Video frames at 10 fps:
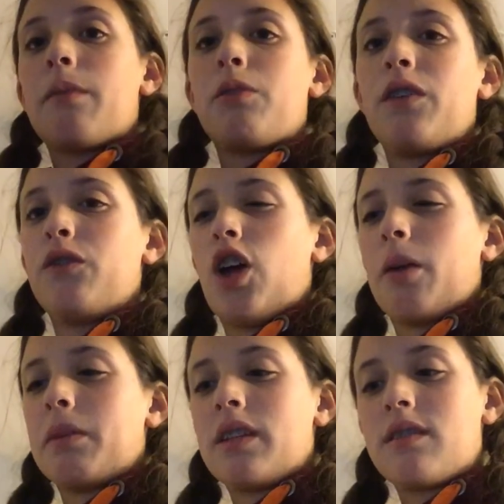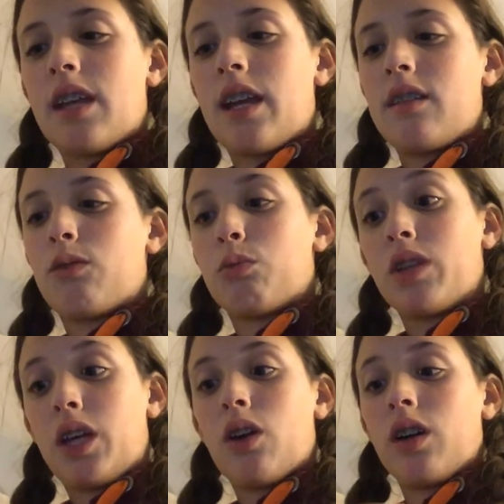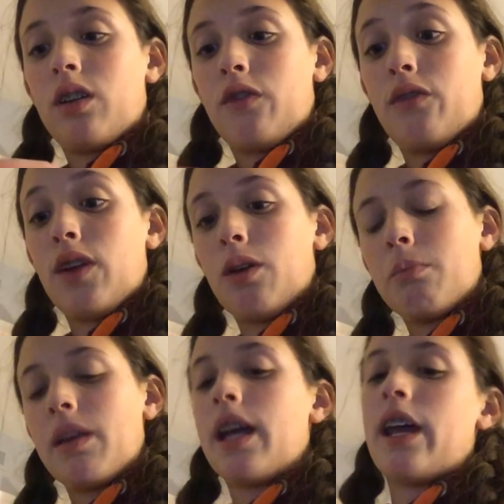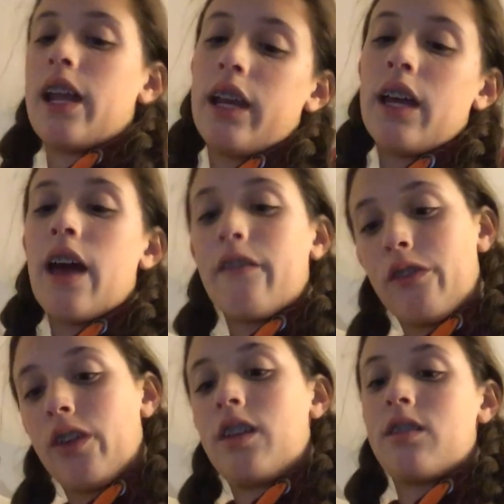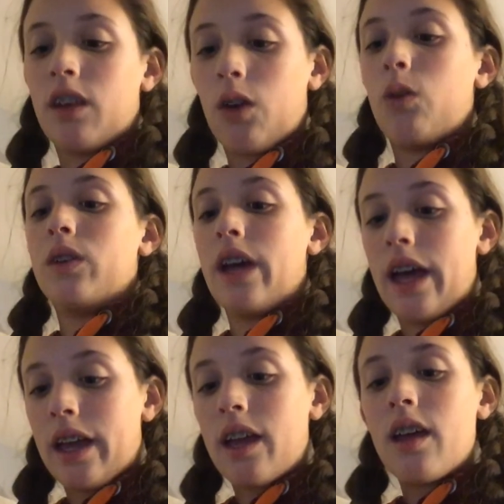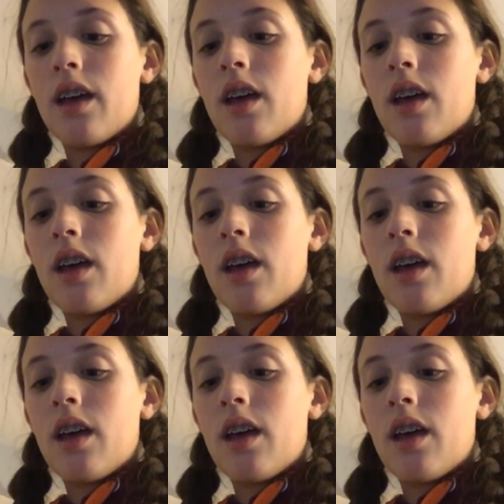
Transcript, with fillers: I'm doing Vlogmas and it's really hard to film and edit every single day.